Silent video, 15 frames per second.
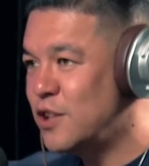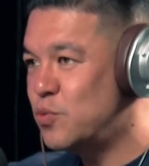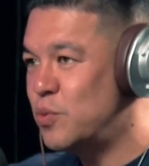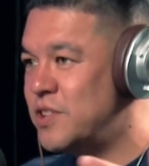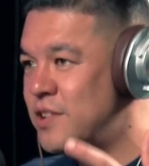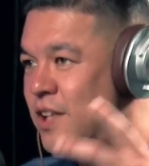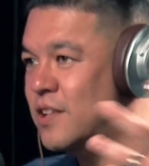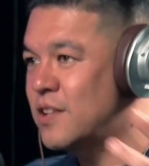as we
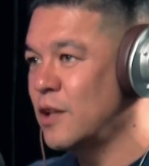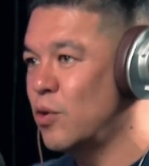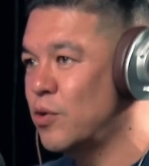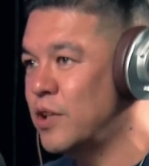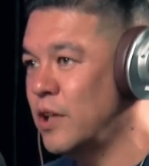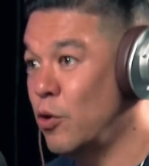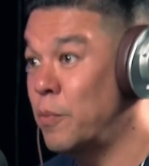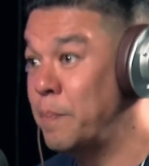seek the
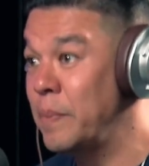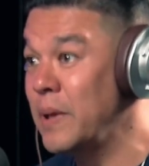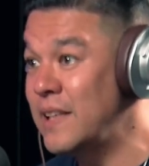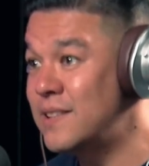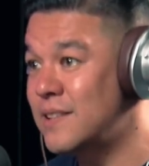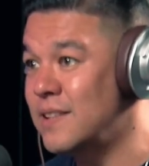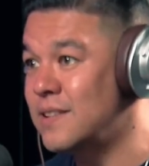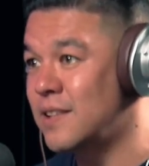Lord
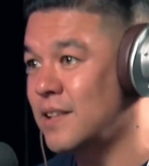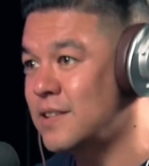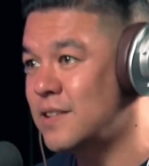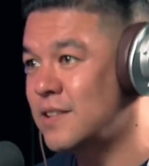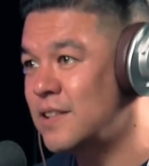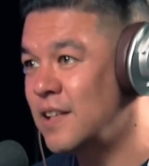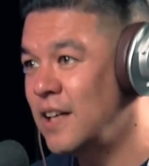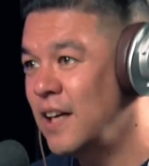blesses
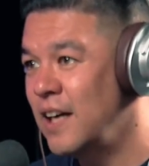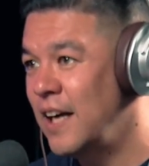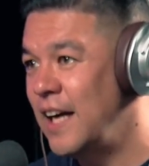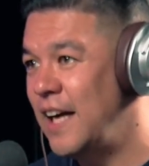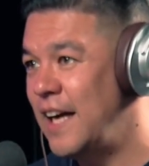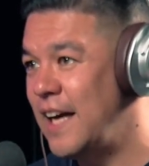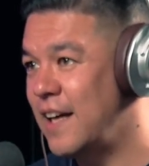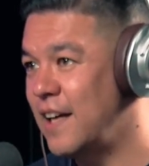us,
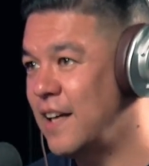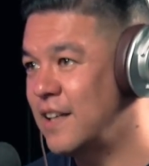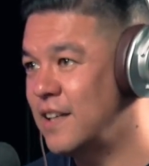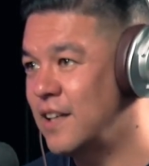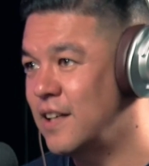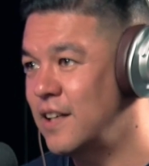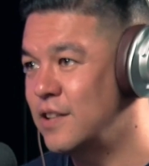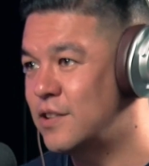
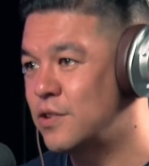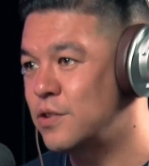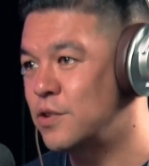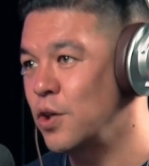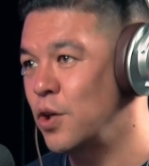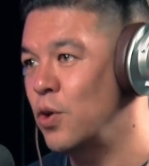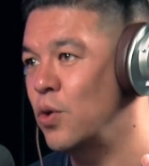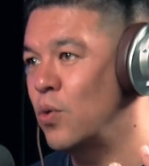and it's
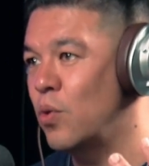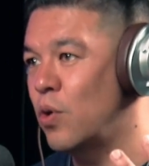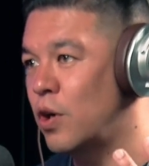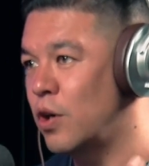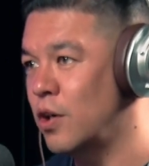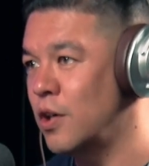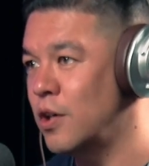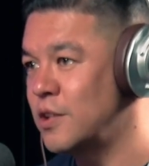so
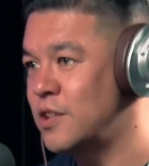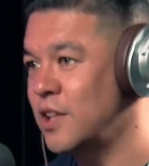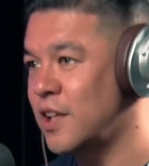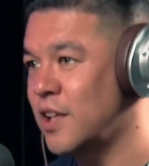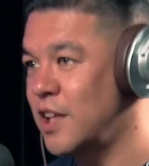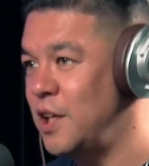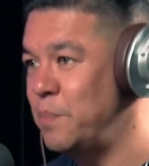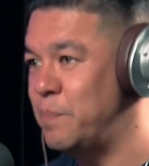hard to
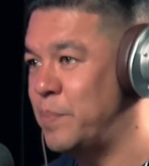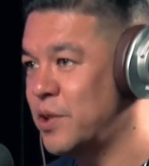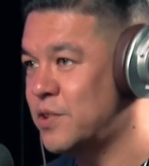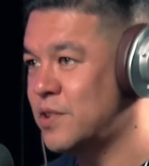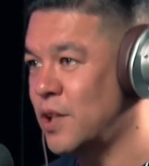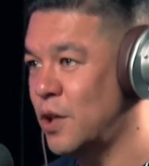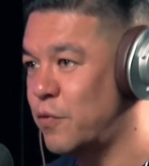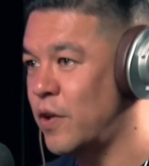keep
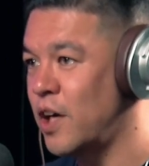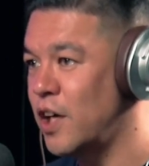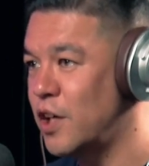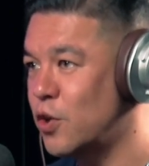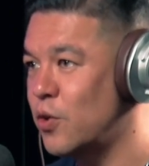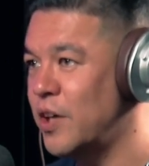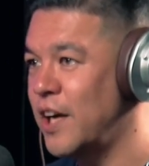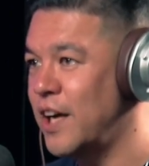yourself
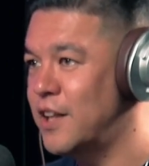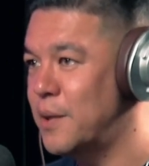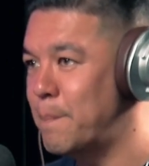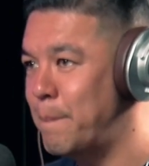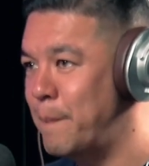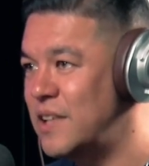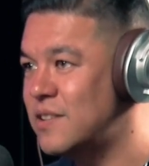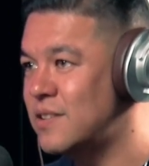hungry in the
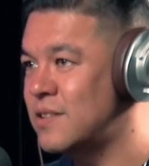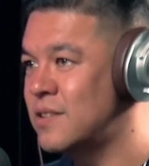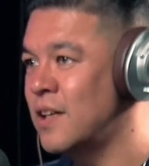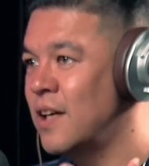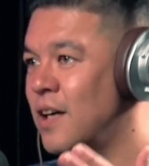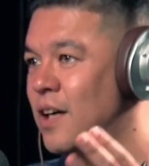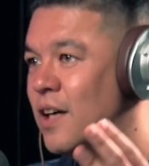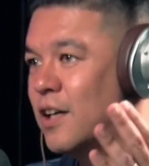midst
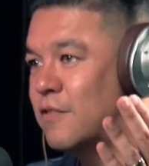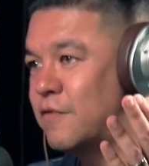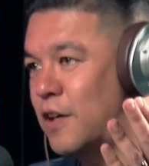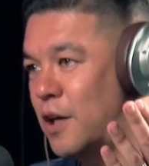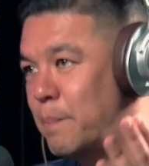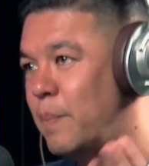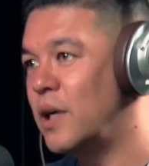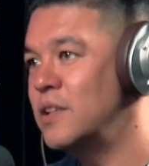of
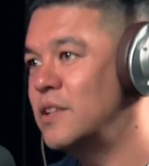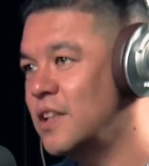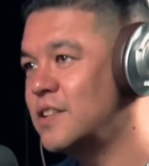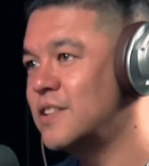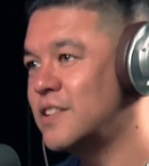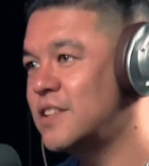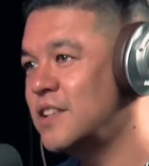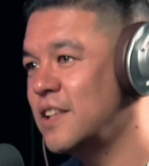
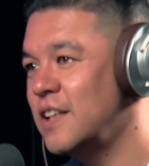abundance.